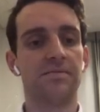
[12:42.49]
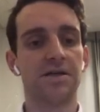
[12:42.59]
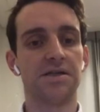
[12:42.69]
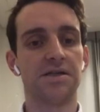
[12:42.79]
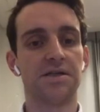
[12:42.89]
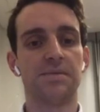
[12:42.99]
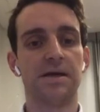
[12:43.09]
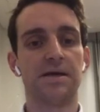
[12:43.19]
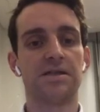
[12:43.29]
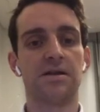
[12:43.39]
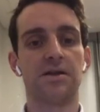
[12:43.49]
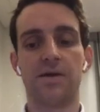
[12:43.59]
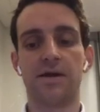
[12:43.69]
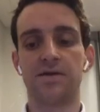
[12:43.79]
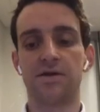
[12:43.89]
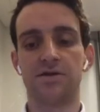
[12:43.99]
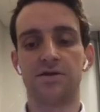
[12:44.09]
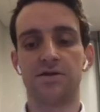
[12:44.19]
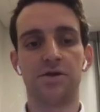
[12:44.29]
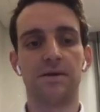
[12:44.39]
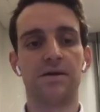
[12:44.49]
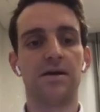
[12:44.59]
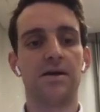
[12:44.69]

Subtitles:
in patients with metastatic neuroendocrine tumor.